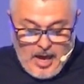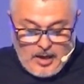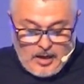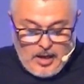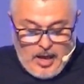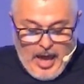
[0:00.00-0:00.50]

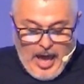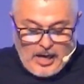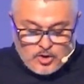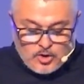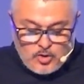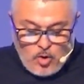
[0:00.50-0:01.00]
and yet
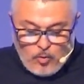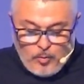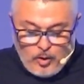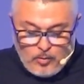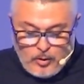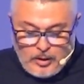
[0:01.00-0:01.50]
has
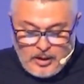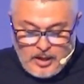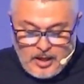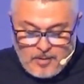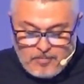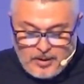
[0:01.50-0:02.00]
no real
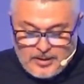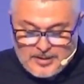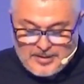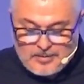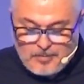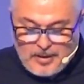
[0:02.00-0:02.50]
root in
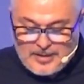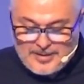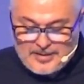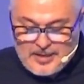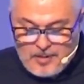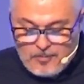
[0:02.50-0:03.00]
him, but
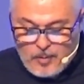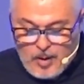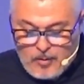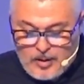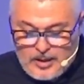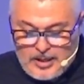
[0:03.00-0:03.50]
is
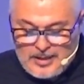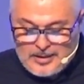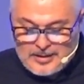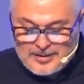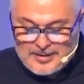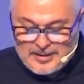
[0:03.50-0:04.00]

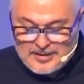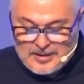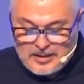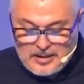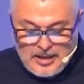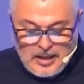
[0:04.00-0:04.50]
temporary,
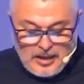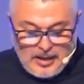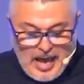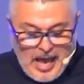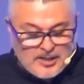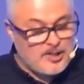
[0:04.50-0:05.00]
inconsistent,
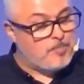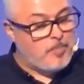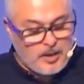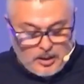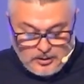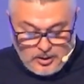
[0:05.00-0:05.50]

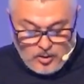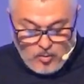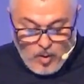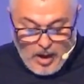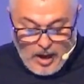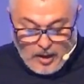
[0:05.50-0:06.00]
lasts but a
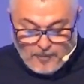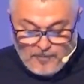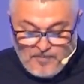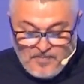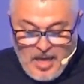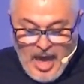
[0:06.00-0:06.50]
little
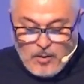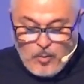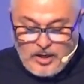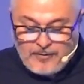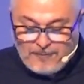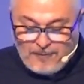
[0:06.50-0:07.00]
while.
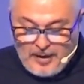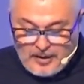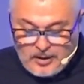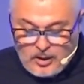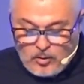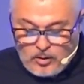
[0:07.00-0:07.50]
And when
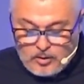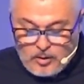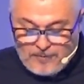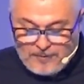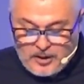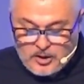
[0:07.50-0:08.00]

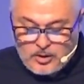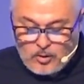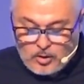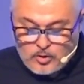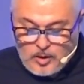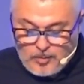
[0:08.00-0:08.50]

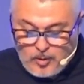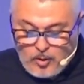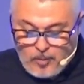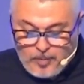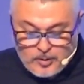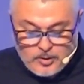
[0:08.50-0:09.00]
affliction or
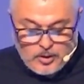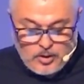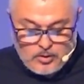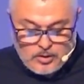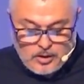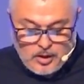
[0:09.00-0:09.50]
trouble or
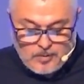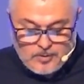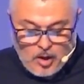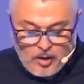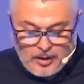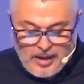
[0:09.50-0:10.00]
persecution
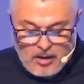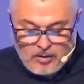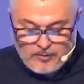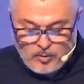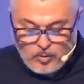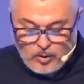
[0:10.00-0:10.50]
comes on
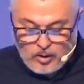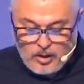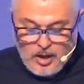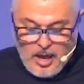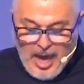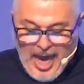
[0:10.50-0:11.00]
account of the
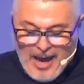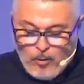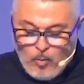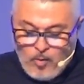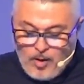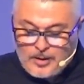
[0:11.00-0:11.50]
word,
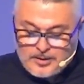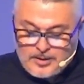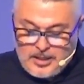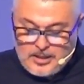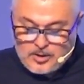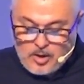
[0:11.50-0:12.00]
at
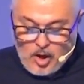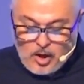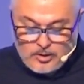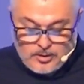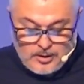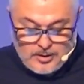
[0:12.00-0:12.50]
once he's
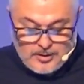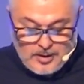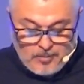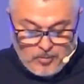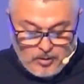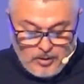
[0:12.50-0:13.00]
caused
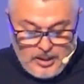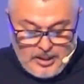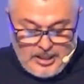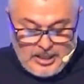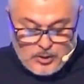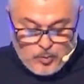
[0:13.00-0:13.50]
to
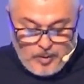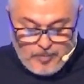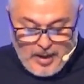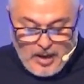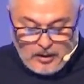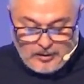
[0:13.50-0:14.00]
stumble. He
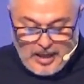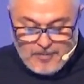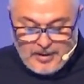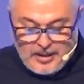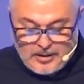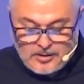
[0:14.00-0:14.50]
is
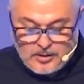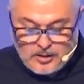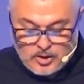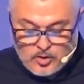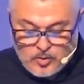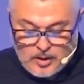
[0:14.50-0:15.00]
repelled and
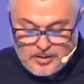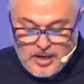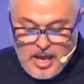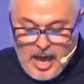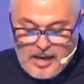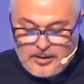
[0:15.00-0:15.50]
begins to
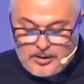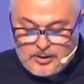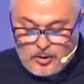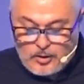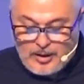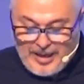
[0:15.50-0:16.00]
distrust
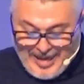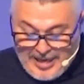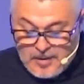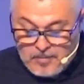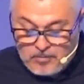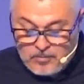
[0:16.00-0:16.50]
and desert
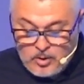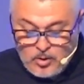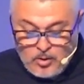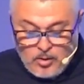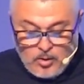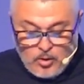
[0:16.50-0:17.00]

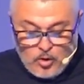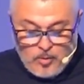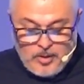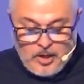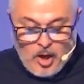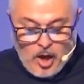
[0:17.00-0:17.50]
him
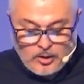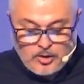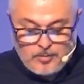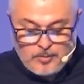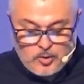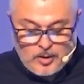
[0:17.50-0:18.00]
whom he
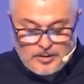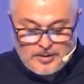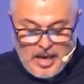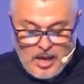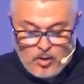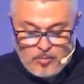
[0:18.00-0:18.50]
ought to
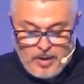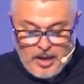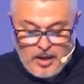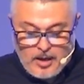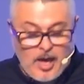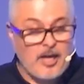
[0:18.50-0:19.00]
trust and
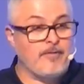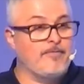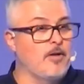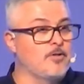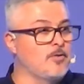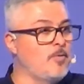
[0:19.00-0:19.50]
obey,
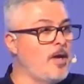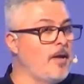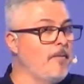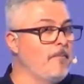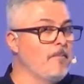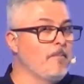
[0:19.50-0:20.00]
and he falls
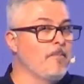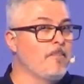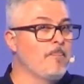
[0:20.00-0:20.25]
away.